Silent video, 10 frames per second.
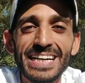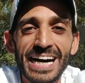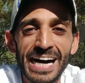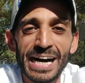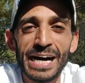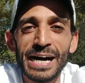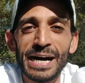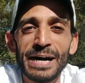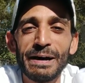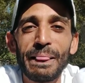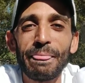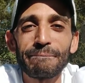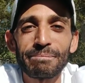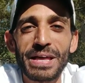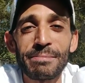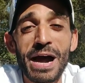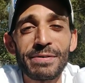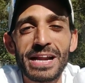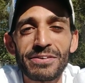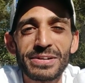Uh, I'm
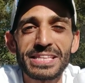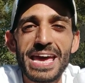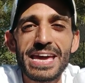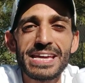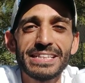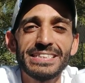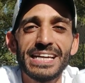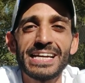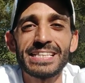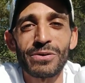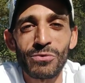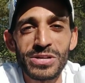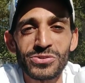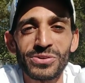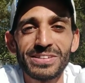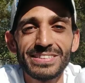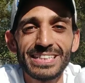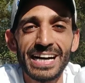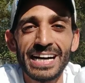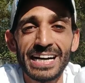having a great day, and the reason
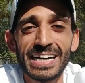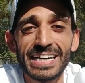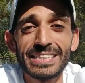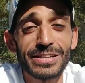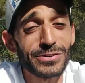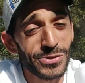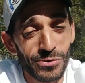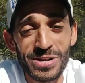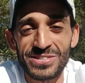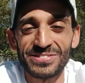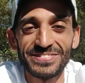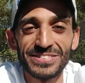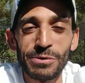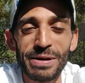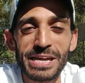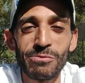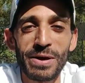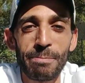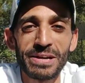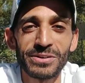uh, there's no reason to begin
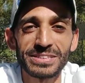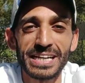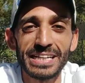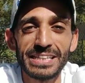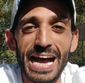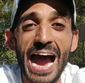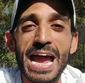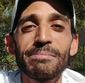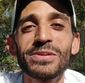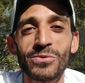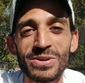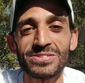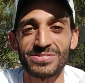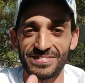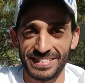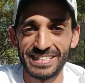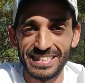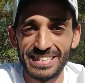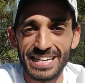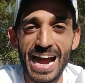with because uh, I am the reason.
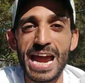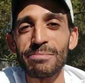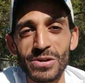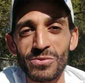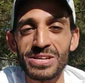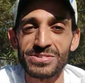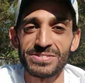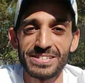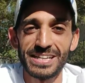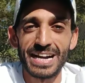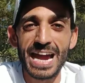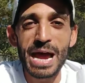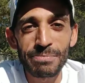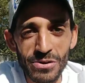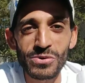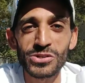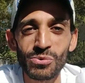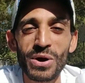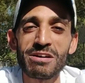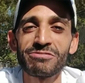I am the reason. I am the
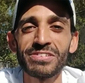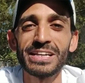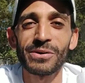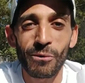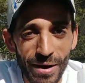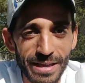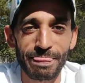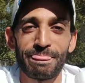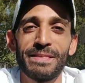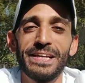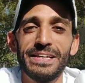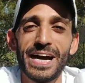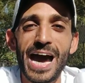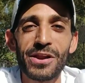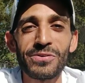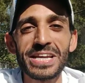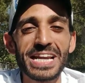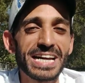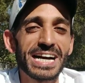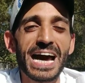reason why I'm feeling great. I don't need
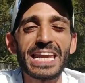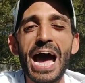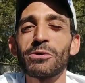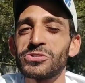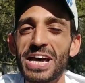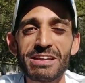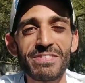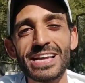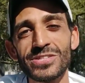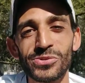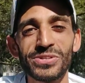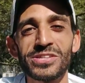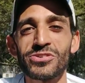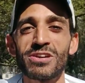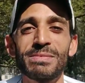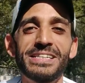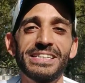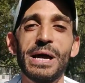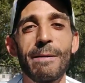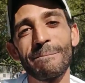an outside event to determine
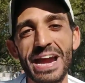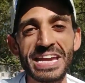my